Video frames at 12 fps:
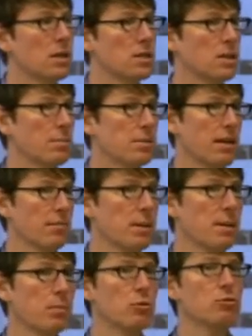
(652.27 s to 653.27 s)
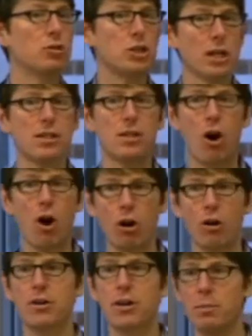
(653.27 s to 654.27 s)
subset of people who just
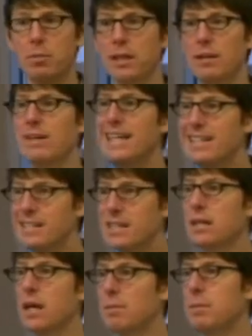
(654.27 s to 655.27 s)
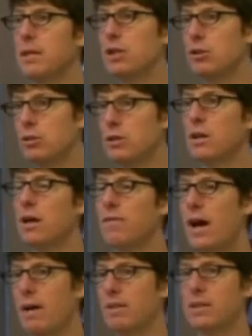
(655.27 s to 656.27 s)
aren't going to believe it isn't going to be good enough
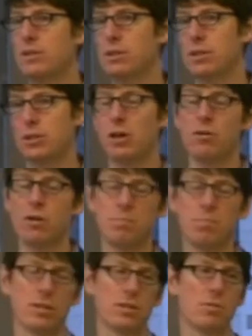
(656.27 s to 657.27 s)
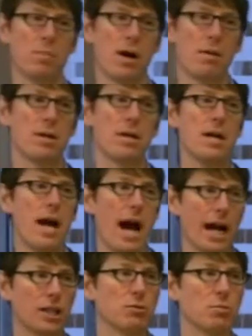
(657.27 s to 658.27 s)
evidence to show that President Obama
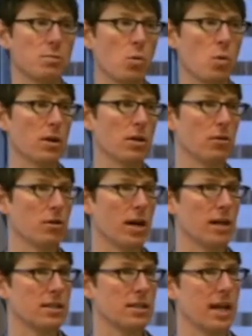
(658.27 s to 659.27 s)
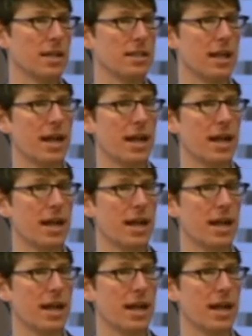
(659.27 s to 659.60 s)
actually was born in the United States.